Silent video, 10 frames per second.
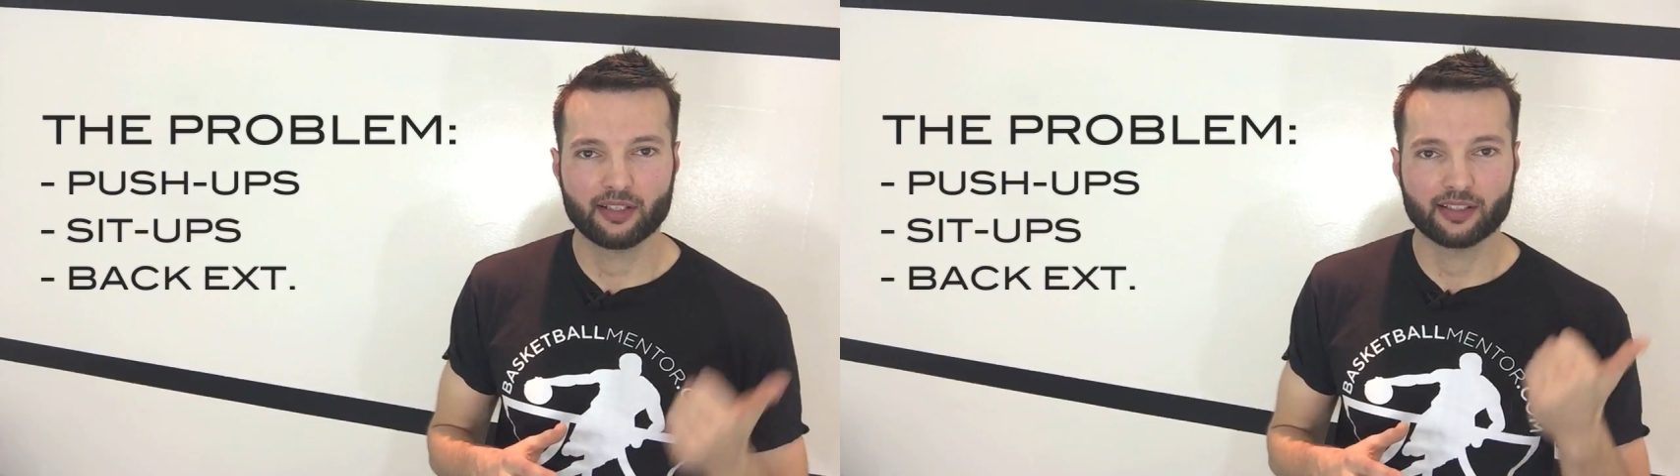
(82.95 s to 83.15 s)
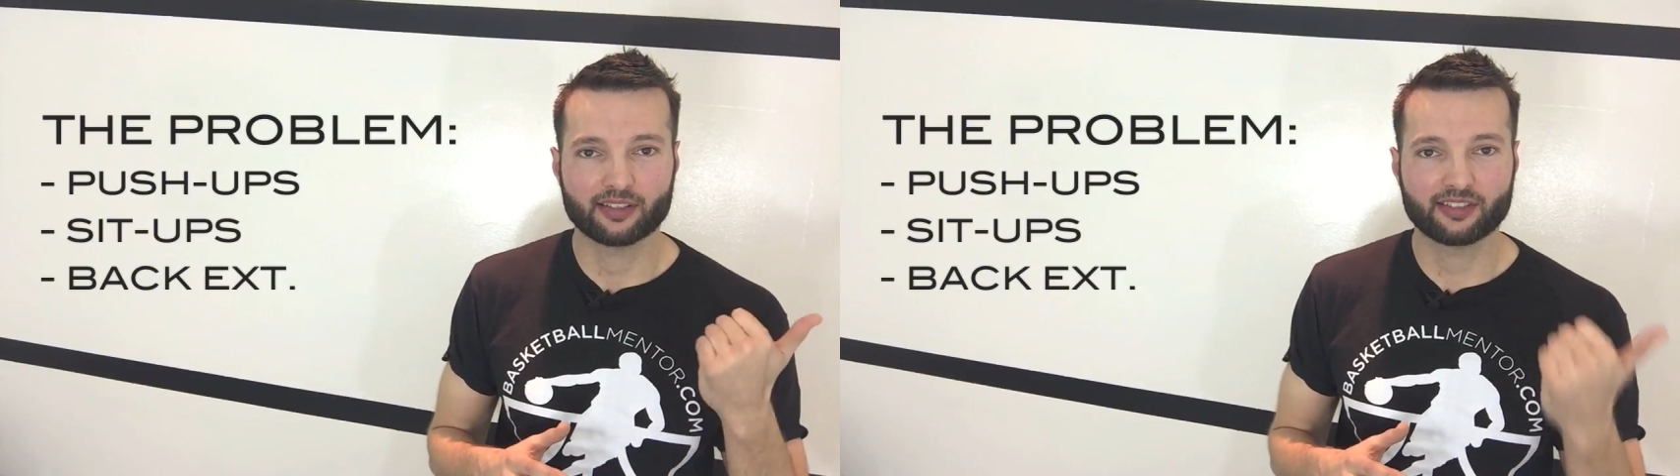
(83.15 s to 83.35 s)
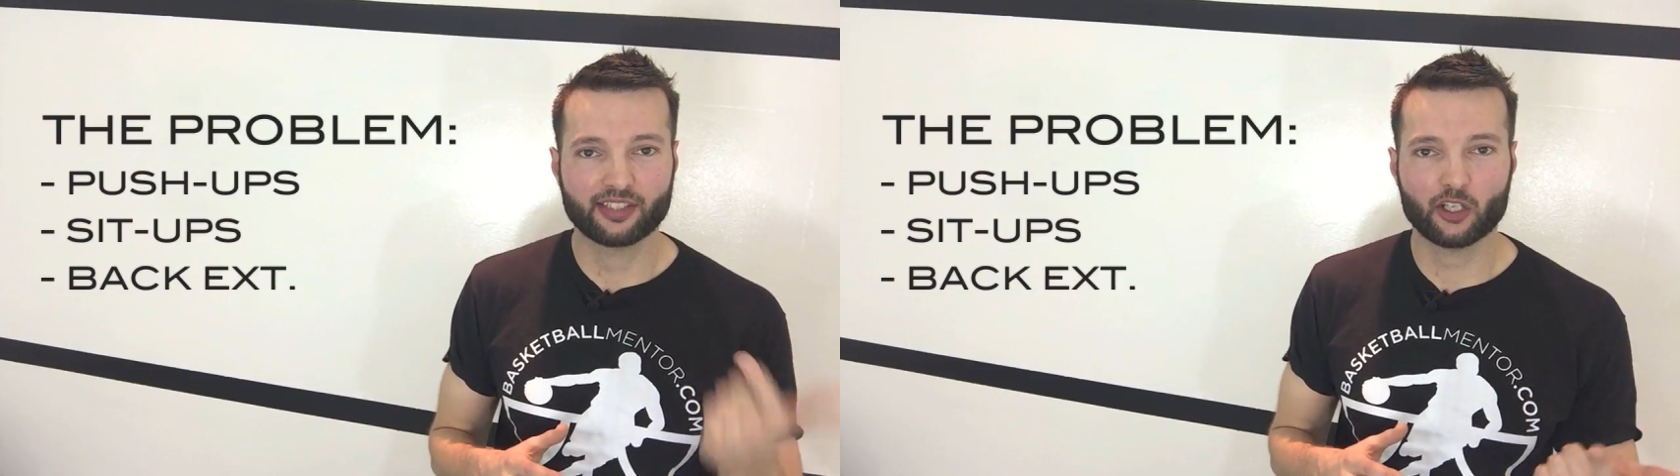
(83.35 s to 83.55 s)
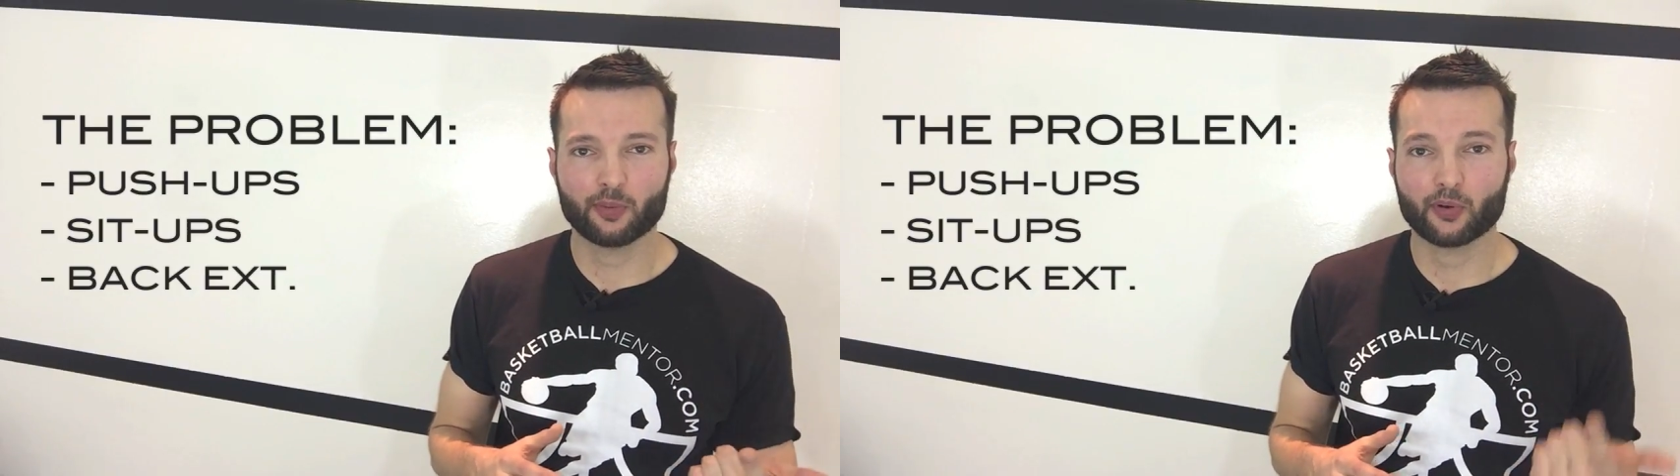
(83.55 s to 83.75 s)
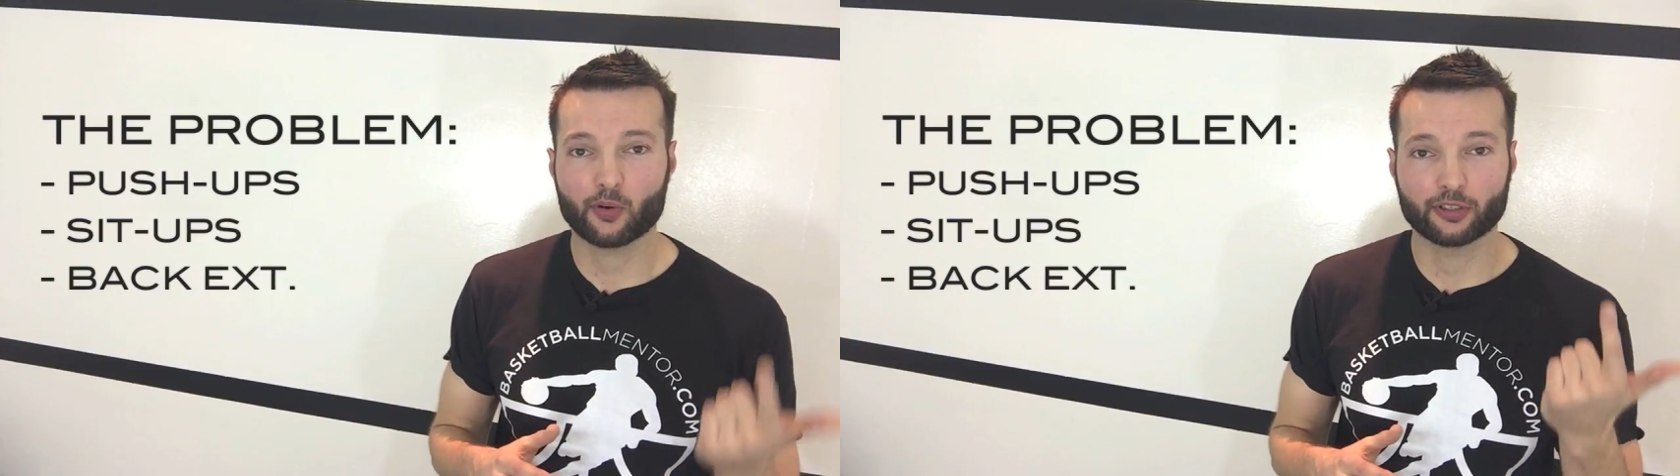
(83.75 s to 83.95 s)
the
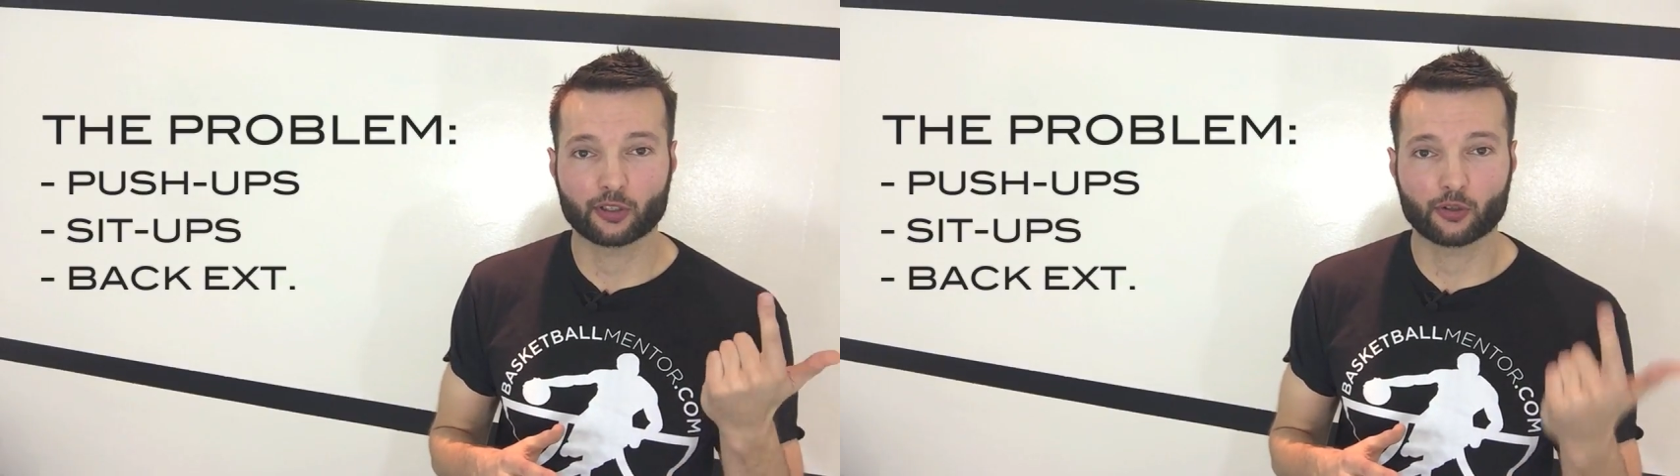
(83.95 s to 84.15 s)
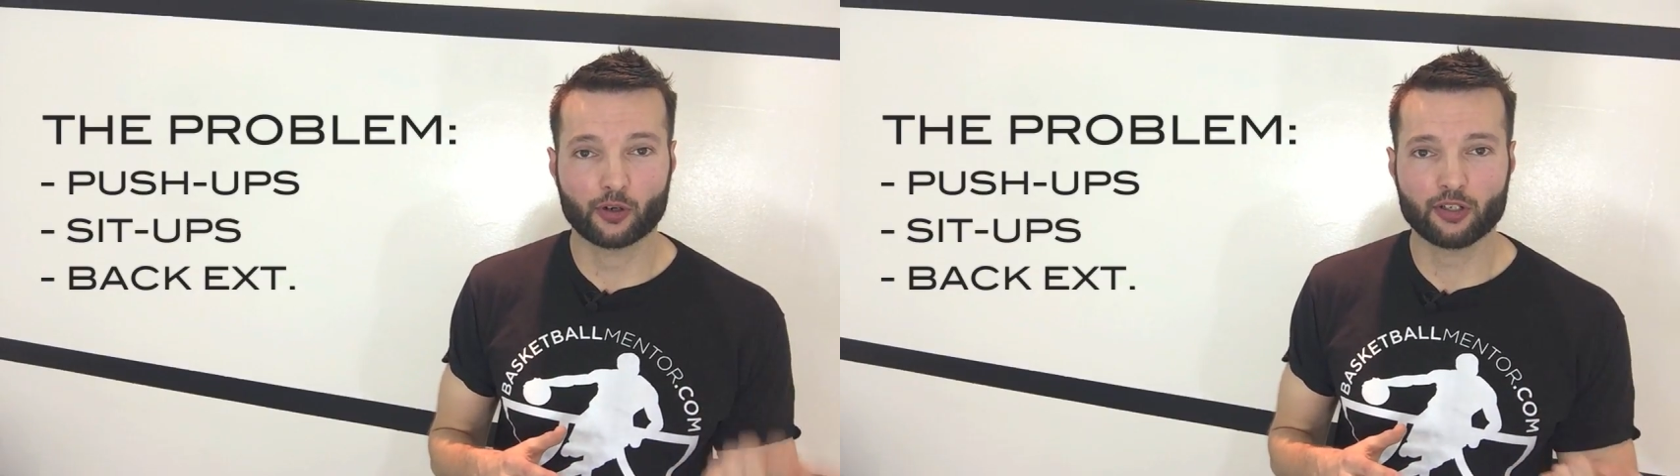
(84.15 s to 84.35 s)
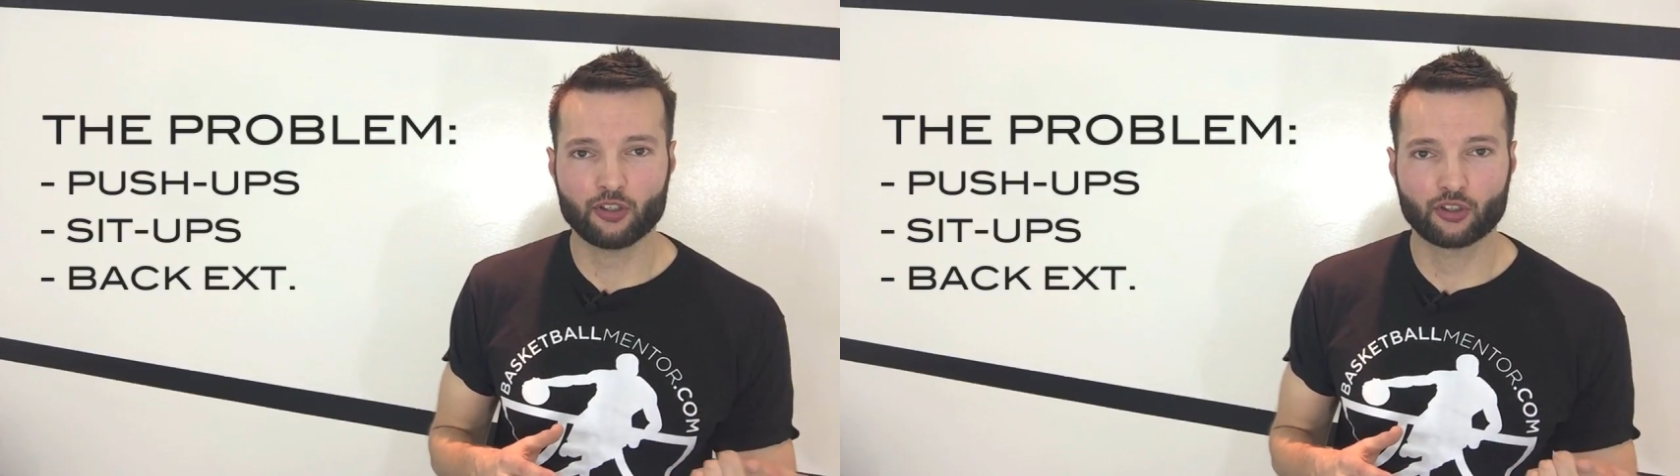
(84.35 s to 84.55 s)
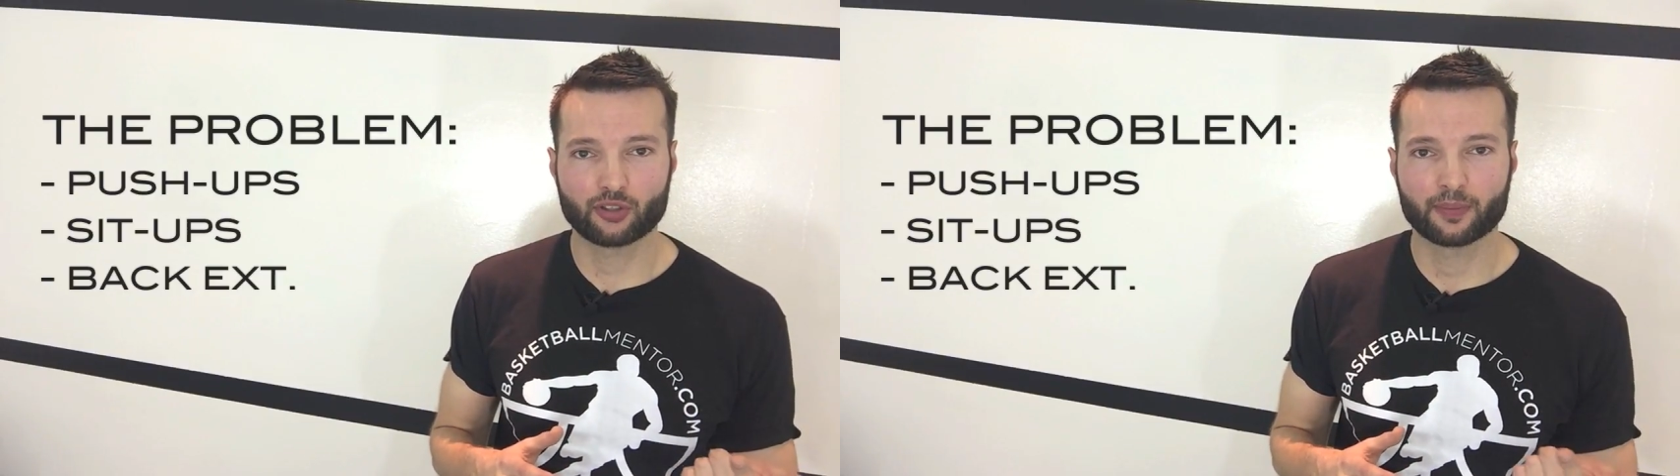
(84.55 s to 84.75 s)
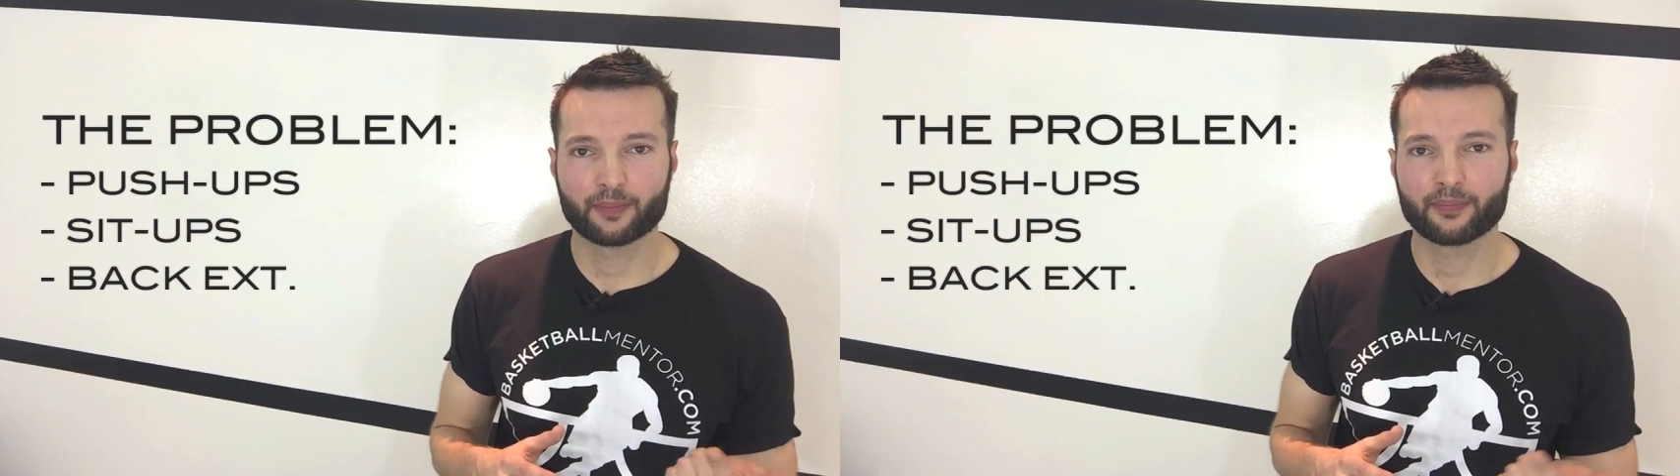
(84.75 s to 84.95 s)
sit-up or the crunch,